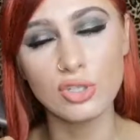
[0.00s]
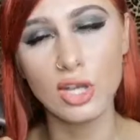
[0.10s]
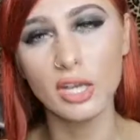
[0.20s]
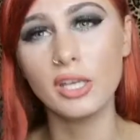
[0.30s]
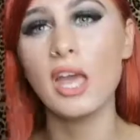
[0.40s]
you
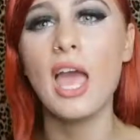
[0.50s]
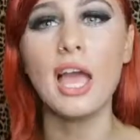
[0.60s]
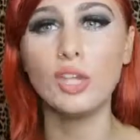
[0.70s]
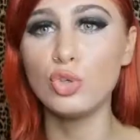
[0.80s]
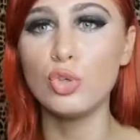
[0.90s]
like,
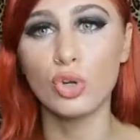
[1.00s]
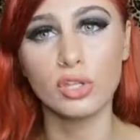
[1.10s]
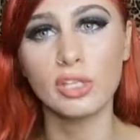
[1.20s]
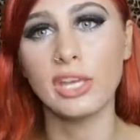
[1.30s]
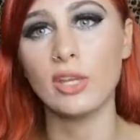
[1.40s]
and you're not
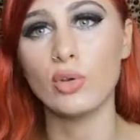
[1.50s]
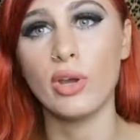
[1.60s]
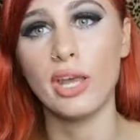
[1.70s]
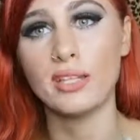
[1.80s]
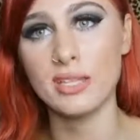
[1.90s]
going to get your
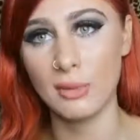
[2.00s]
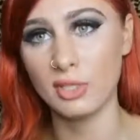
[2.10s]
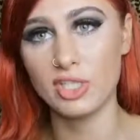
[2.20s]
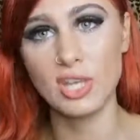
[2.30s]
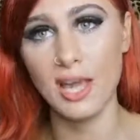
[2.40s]
hair
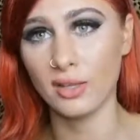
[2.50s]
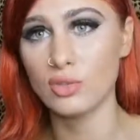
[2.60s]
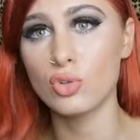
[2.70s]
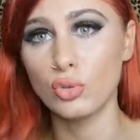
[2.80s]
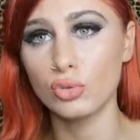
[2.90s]
damaged
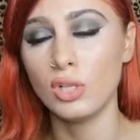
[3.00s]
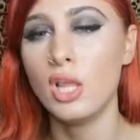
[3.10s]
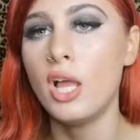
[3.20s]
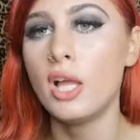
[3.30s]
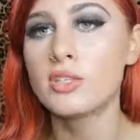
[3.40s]
at all.
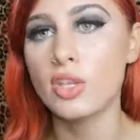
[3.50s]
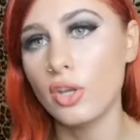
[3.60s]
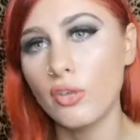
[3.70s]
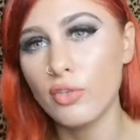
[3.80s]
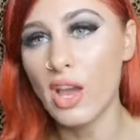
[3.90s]
So
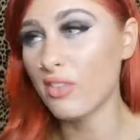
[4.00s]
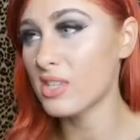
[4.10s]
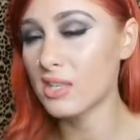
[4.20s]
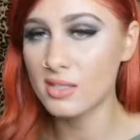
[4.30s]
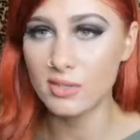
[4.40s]
if you have a
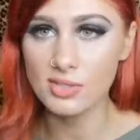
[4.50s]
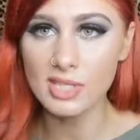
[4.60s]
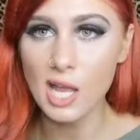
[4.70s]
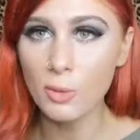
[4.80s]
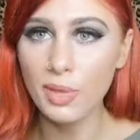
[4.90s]
sensitive
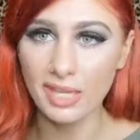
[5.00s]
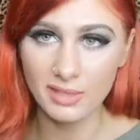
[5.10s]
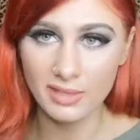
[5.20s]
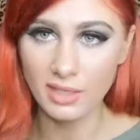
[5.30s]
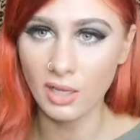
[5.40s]
scalp,
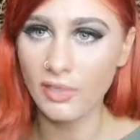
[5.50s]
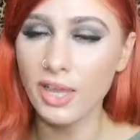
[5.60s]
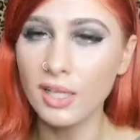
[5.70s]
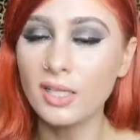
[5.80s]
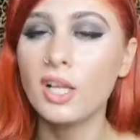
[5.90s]
anything like
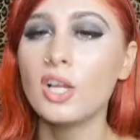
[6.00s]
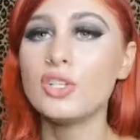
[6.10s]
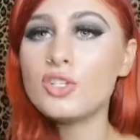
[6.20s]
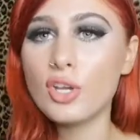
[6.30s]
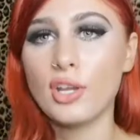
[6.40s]
that,
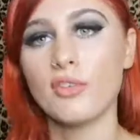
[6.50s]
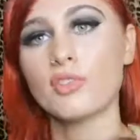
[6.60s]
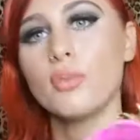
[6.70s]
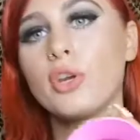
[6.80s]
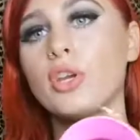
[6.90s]
you don't have
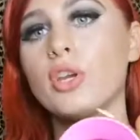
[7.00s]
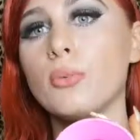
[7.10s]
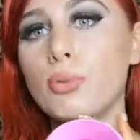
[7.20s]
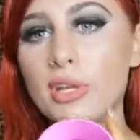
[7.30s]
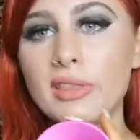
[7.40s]
to worry. You
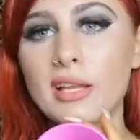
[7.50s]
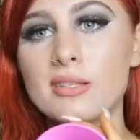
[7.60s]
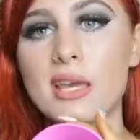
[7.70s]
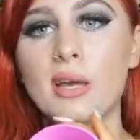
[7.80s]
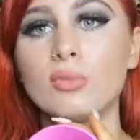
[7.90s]
can bring
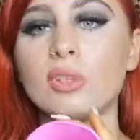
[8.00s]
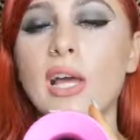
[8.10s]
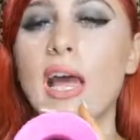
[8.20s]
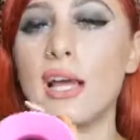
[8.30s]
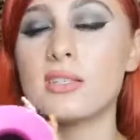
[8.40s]
that down
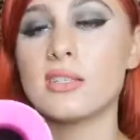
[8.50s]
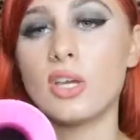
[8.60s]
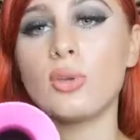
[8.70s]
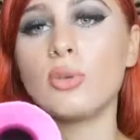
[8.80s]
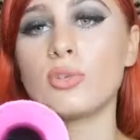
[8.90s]
as
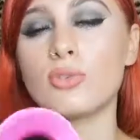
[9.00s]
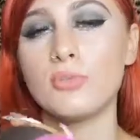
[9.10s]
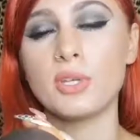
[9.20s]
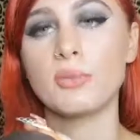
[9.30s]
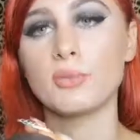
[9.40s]
low as
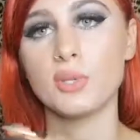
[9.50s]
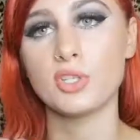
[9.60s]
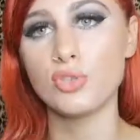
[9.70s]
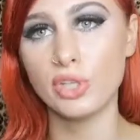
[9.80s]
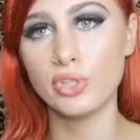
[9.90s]
room temperature
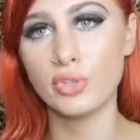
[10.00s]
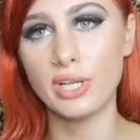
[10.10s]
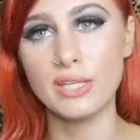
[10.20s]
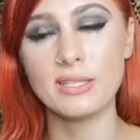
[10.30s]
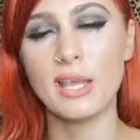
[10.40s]
plus 3
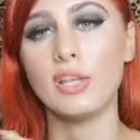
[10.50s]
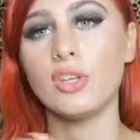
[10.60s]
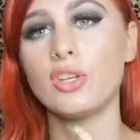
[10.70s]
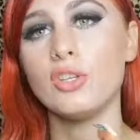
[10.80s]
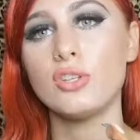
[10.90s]
degrees and
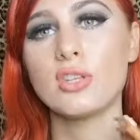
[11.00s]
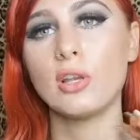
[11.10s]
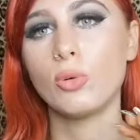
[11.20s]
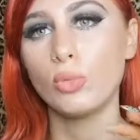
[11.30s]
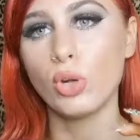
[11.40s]
you can use it
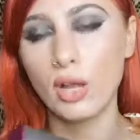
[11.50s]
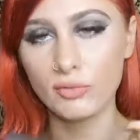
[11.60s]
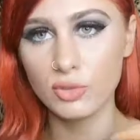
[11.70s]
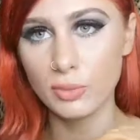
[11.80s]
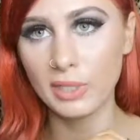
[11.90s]
a lot more
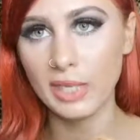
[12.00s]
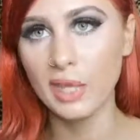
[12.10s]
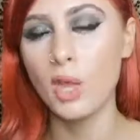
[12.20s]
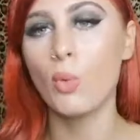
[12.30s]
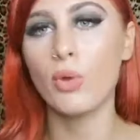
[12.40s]

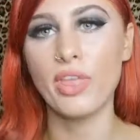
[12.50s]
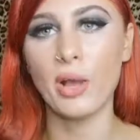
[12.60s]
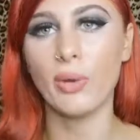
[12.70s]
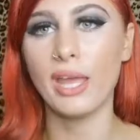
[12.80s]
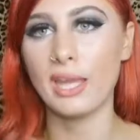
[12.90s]
comfortably
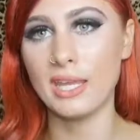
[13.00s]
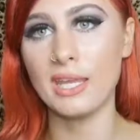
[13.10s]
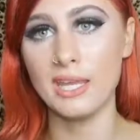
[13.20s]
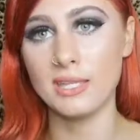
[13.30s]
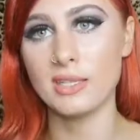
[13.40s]
without any
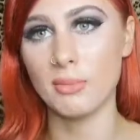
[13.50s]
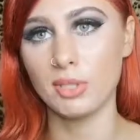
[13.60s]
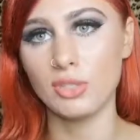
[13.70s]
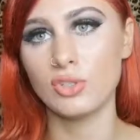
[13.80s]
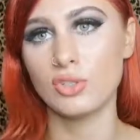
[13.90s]
heat
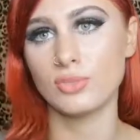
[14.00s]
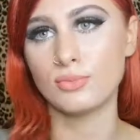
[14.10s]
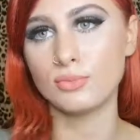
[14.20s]
damage.